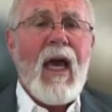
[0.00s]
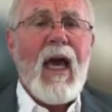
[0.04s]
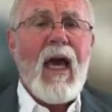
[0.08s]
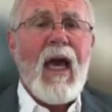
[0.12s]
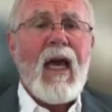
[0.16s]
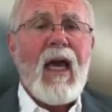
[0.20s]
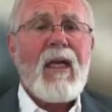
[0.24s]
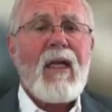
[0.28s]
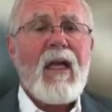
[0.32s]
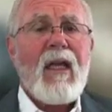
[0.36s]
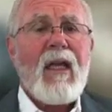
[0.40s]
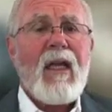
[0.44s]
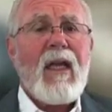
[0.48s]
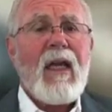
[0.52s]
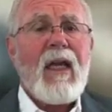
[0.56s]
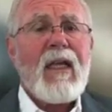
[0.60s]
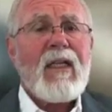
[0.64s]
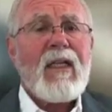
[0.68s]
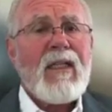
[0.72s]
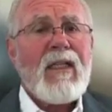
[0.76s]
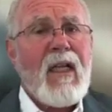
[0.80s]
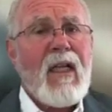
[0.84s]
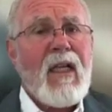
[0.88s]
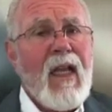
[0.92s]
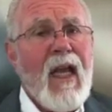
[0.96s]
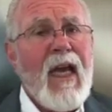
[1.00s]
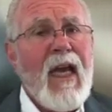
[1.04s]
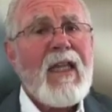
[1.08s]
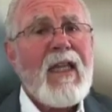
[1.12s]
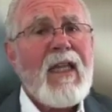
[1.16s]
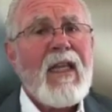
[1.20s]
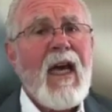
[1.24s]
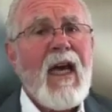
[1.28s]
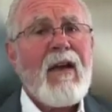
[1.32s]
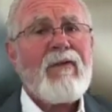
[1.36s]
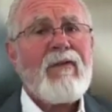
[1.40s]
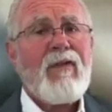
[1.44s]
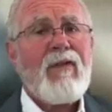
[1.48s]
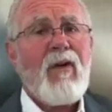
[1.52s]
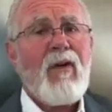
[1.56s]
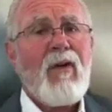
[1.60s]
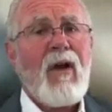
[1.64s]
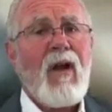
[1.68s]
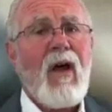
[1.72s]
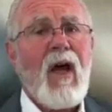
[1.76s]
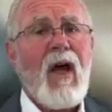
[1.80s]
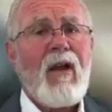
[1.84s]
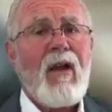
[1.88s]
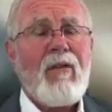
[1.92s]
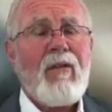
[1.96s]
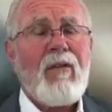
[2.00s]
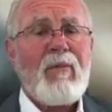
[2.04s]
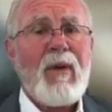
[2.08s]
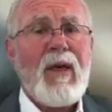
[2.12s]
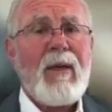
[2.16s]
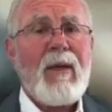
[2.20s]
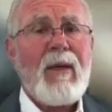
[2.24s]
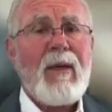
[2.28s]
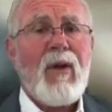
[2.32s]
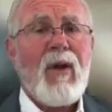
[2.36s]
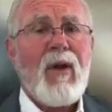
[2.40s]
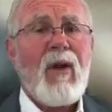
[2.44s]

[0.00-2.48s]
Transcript: And it's like that for a lot of people.